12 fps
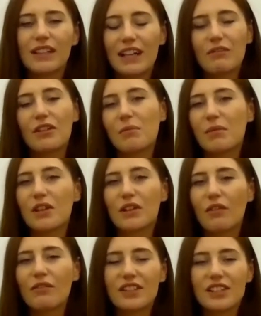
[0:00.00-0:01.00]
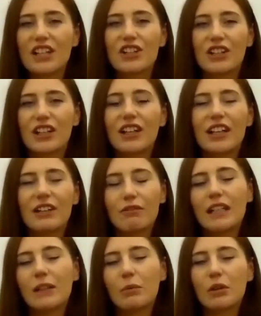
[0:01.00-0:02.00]
give them the conversation that they
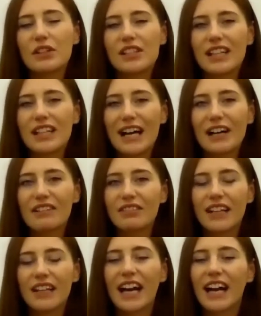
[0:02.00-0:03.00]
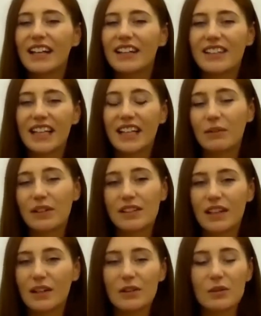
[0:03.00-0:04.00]
really wanted to have. And it
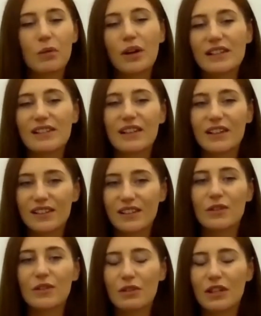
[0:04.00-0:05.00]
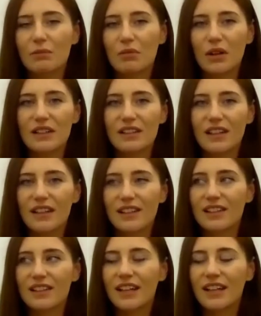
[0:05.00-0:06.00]
was priceless. It was really
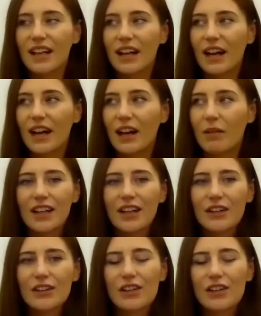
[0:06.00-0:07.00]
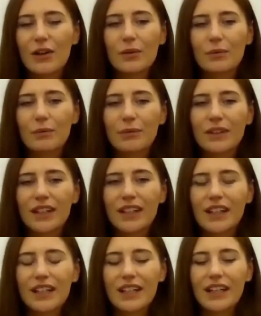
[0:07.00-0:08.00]
priceless. So
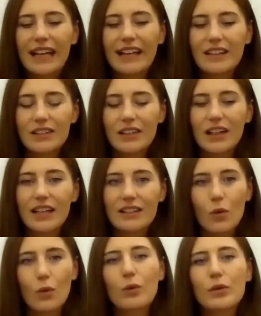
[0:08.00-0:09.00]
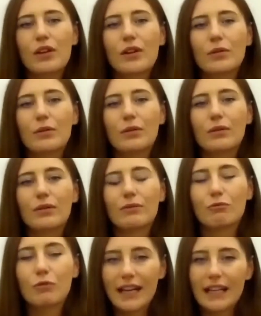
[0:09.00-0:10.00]
it's also
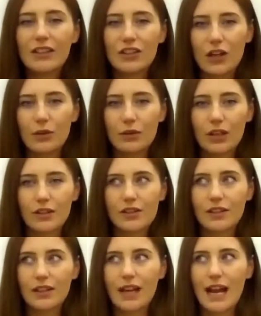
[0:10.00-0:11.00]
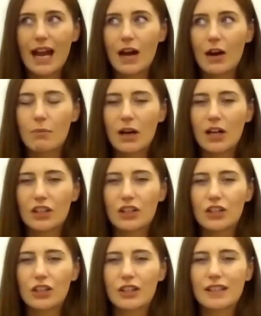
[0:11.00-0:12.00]
really showed us how
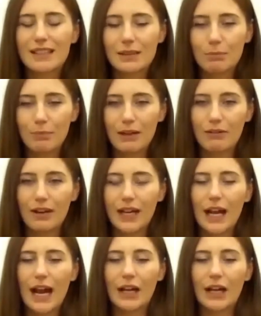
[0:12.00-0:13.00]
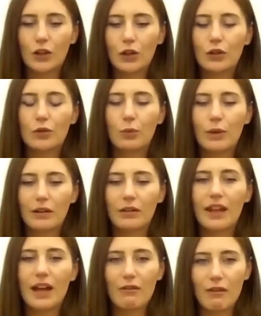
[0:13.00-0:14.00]
much spirit and
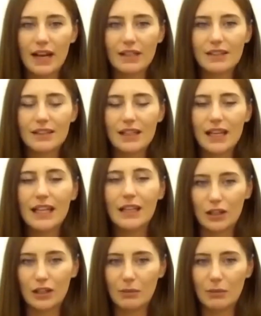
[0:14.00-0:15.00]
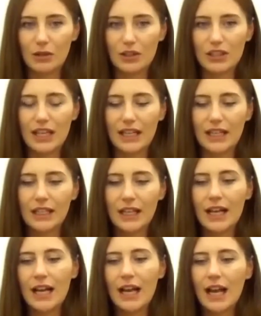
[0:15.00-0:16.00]
goodwill there is in the community.
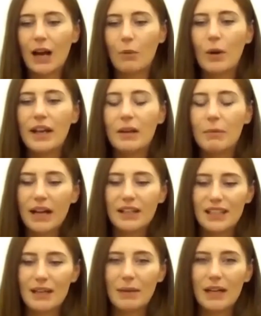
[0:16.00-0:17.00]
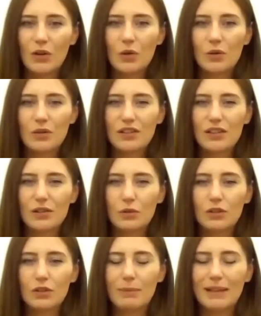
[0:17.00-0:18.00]
And when the pandemic caused us
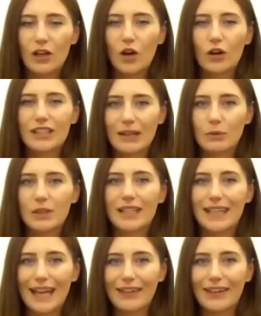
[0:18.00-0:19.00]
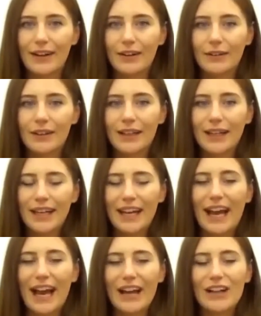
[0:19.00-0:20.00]
all to be locked down together,
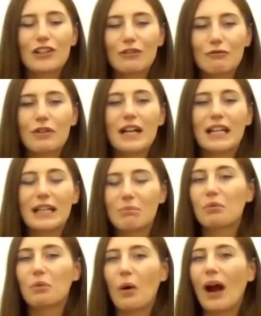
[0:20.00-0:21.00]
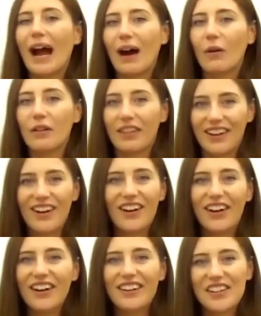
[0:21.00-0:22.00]
it actually really brought out the
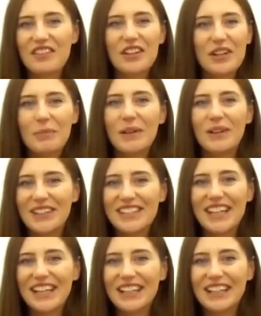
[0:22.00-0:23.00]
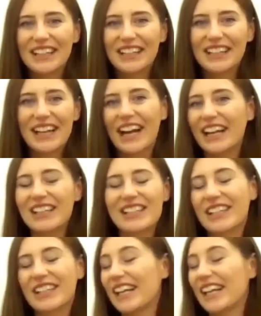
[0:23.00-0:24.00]
heart of the community, and
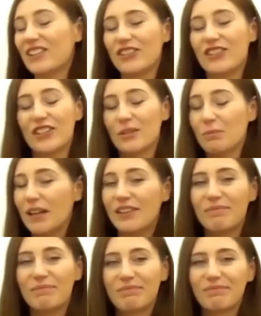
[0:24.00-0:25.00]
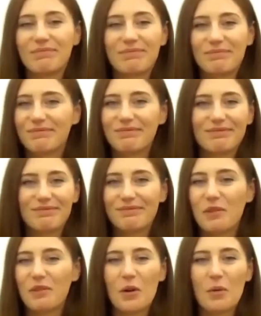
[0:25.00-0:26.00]
it has just been
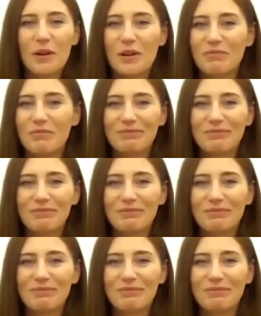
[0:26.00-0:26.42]
phenomenal.